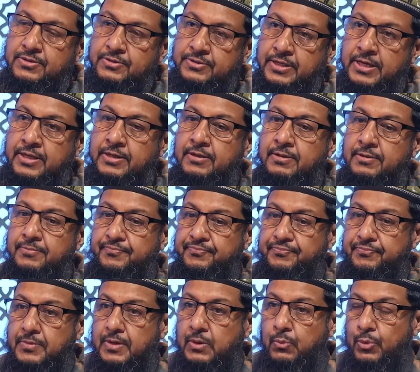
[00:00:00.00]
then
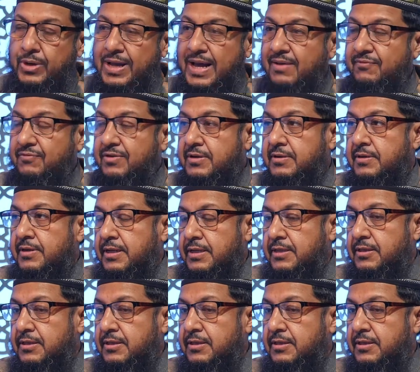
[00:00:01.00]
we have in